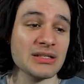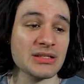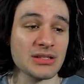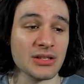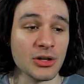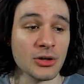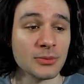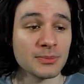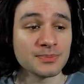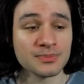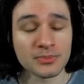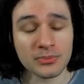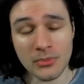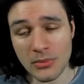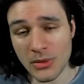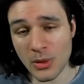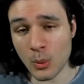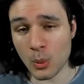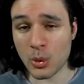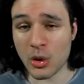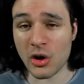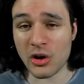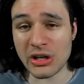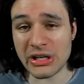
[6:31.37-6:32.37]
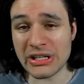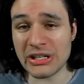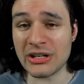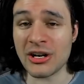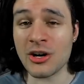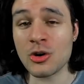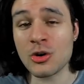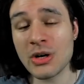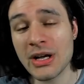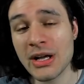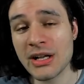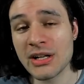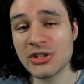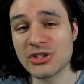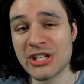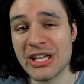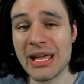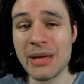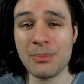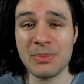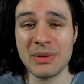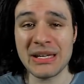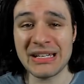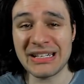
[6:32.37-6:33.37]
So you already know,
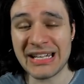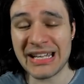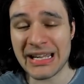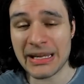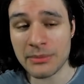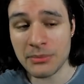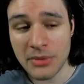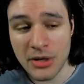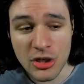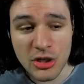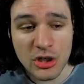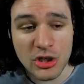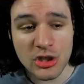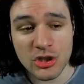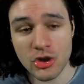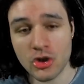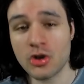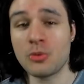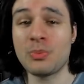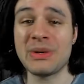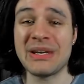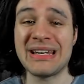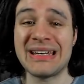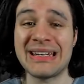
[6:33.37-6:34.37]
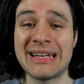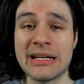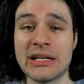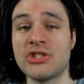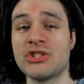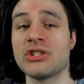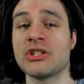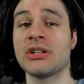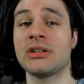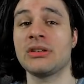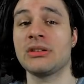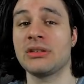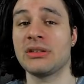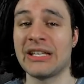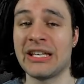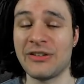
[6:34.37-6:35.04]
champion name should be Ninja,